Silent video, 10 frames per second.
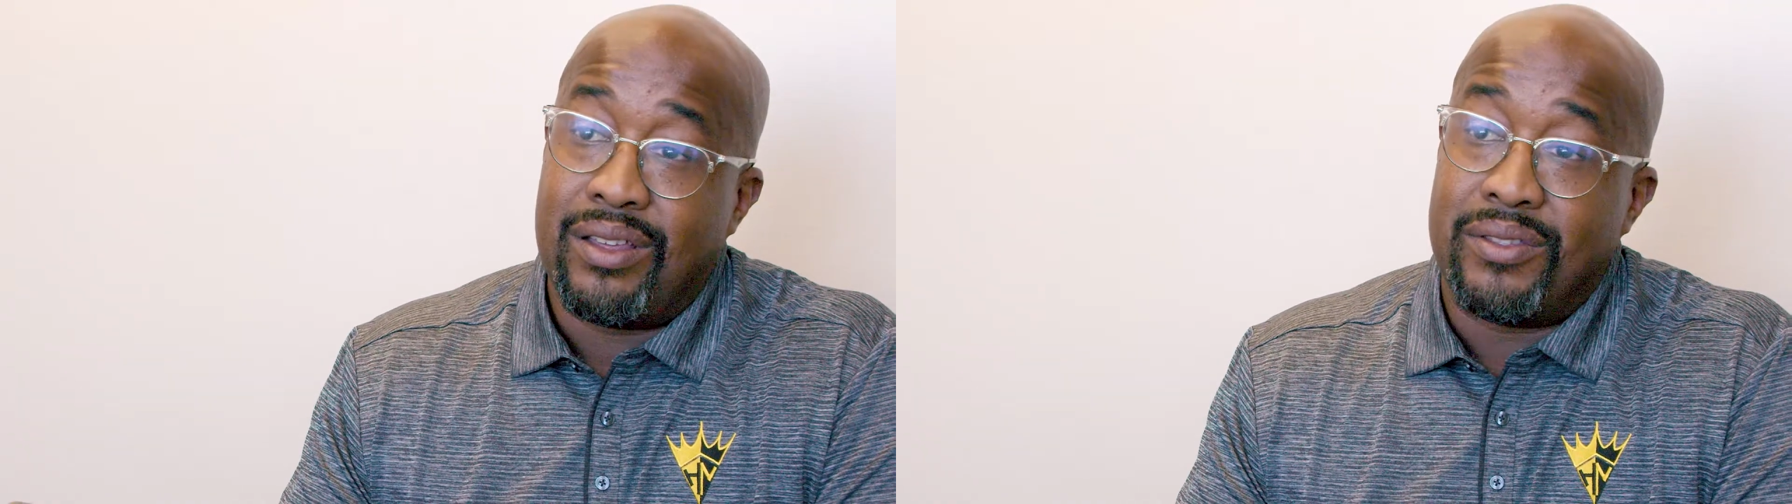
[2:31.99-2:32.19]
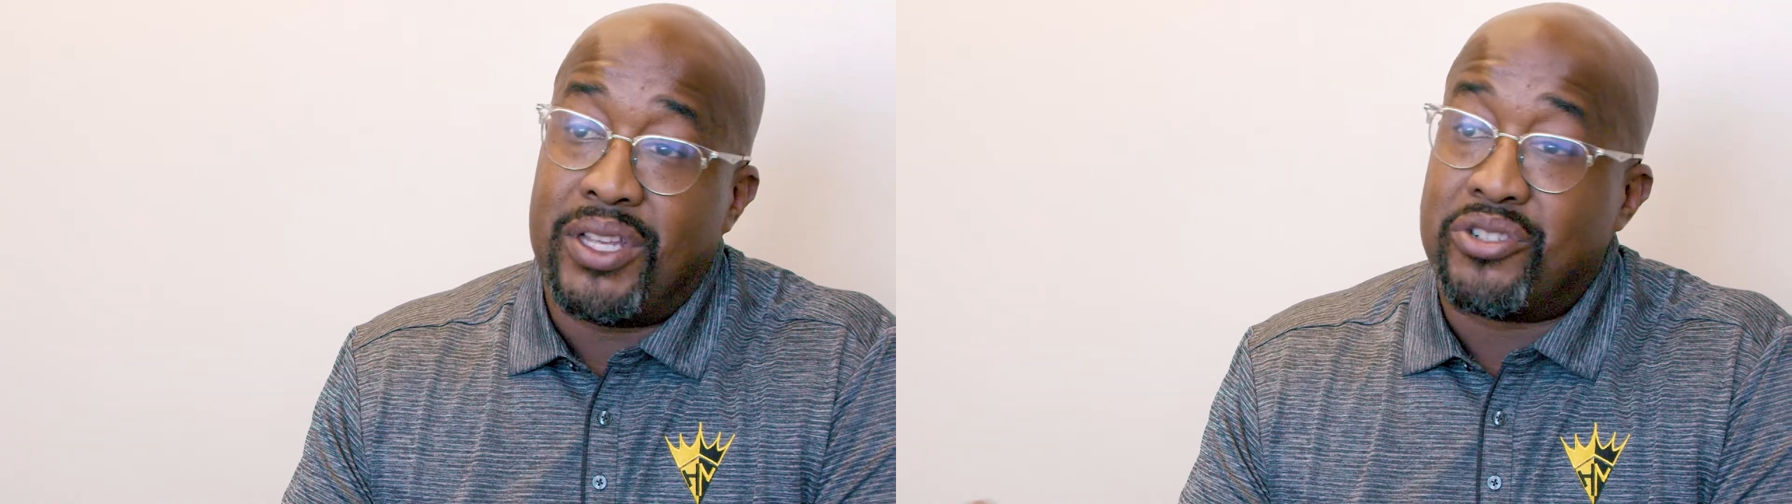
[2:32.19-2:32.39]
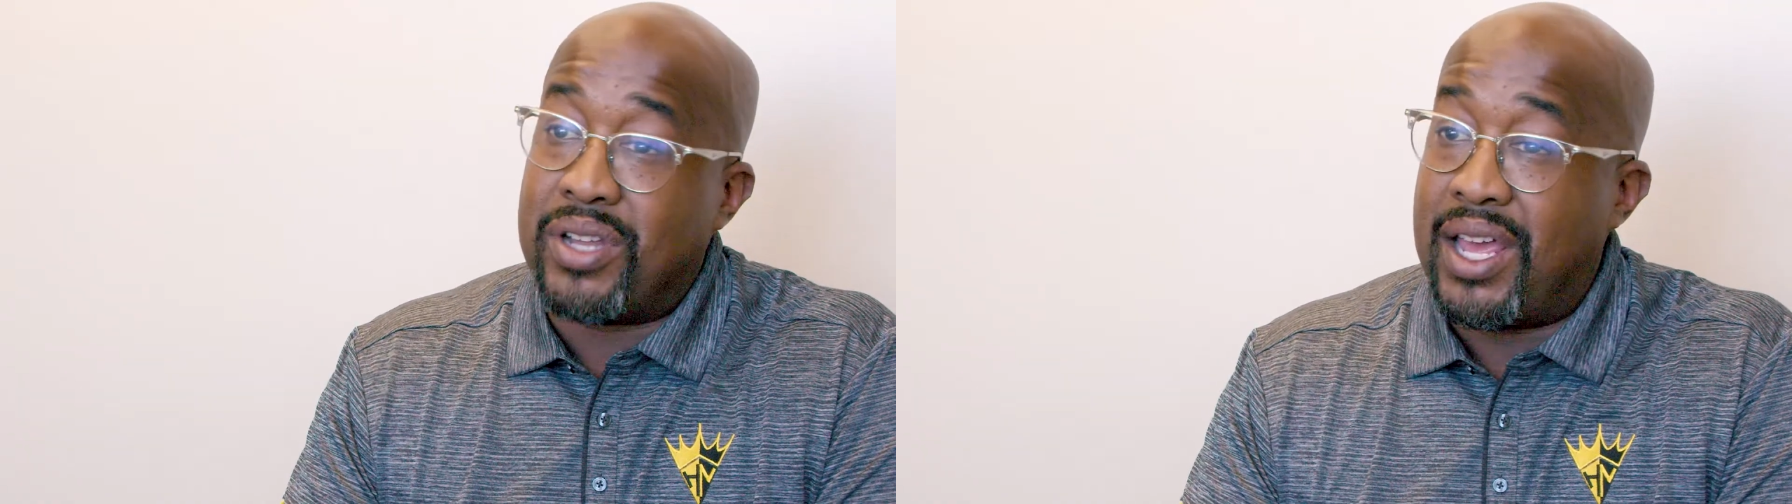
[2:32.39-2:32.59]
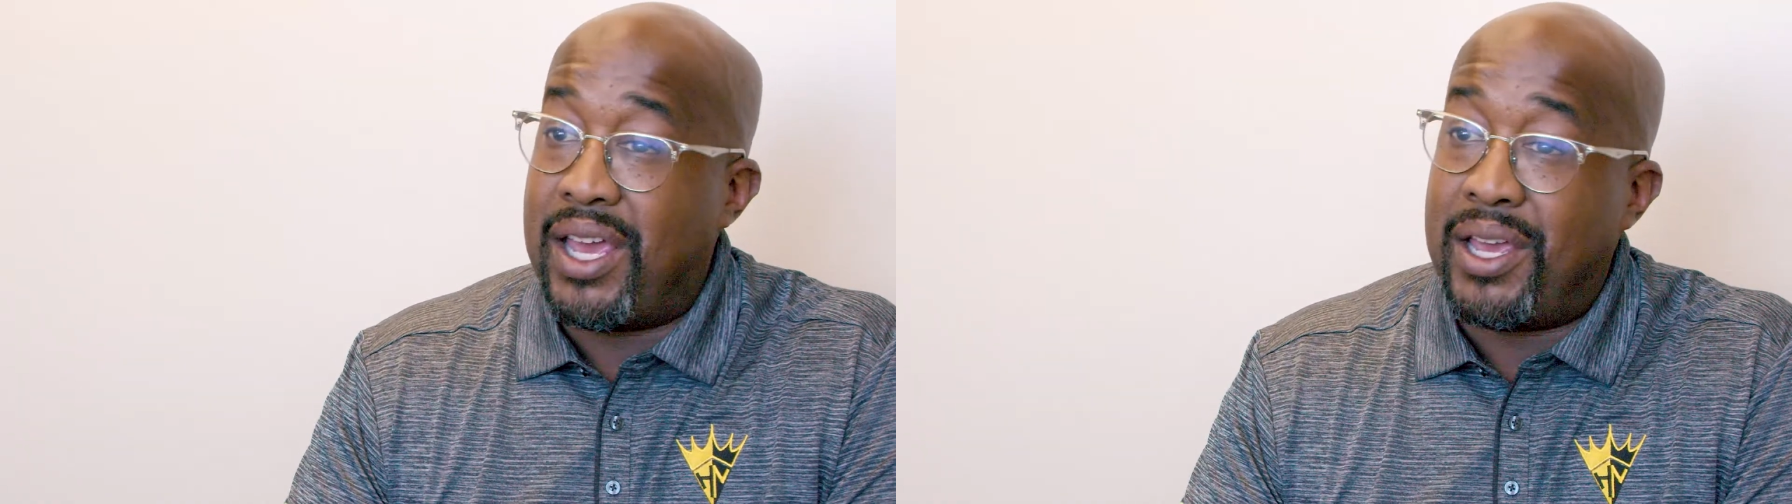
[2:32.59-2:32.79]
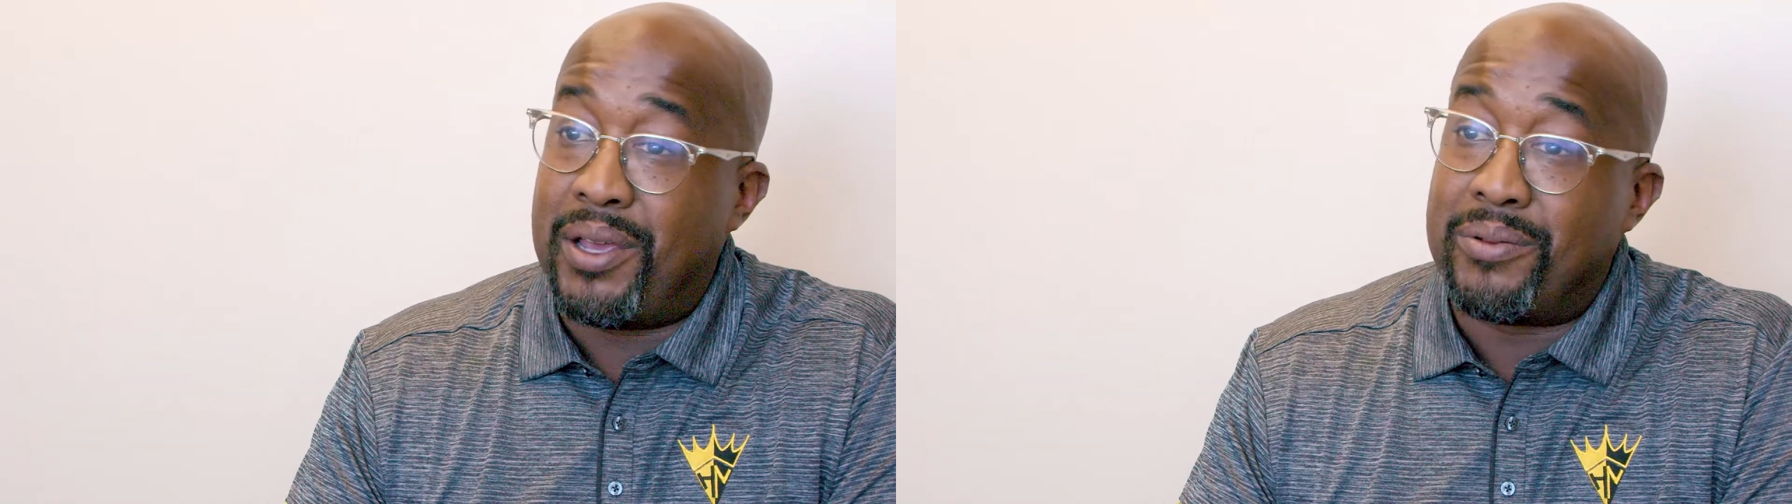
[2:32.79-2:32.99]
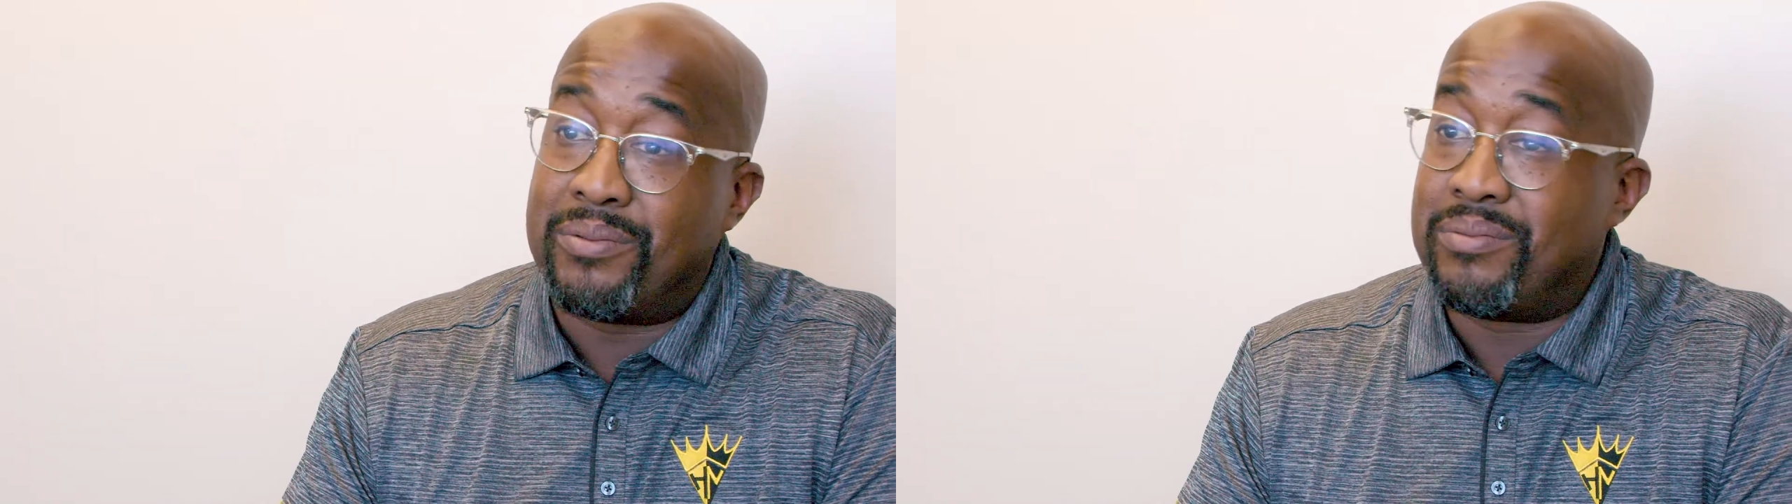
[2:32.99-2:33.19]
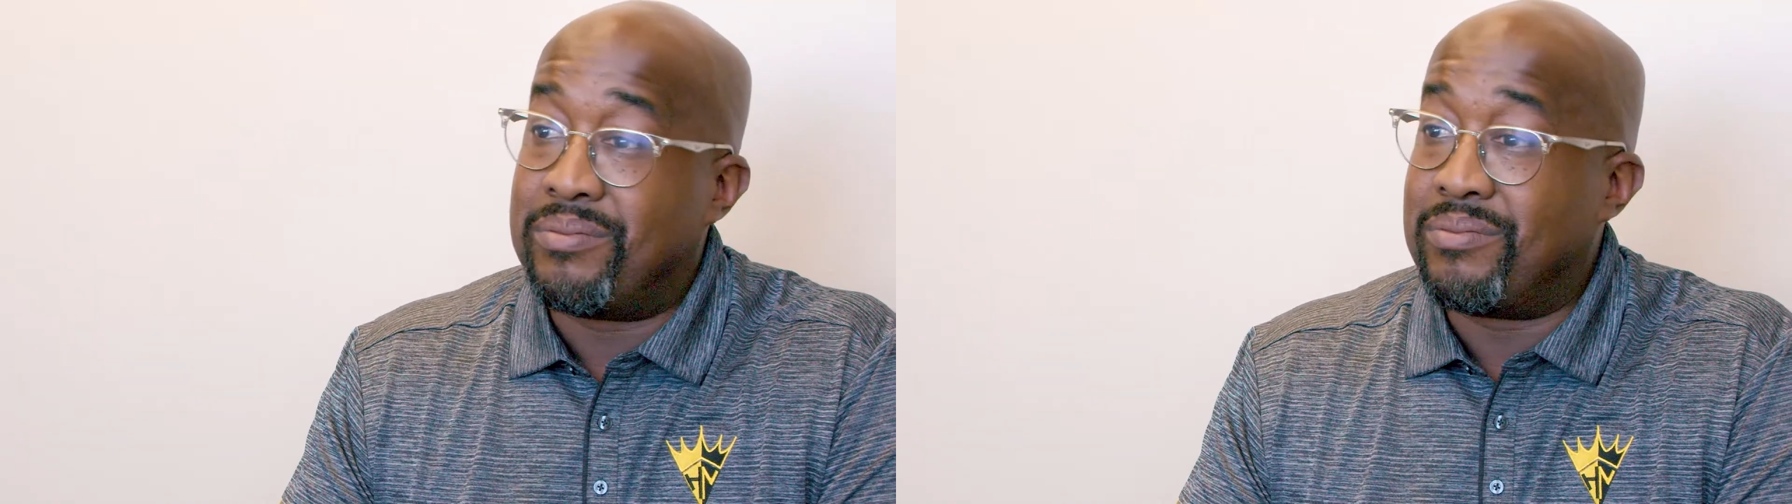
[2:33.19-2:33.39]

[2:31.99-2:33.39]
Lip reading: need your name,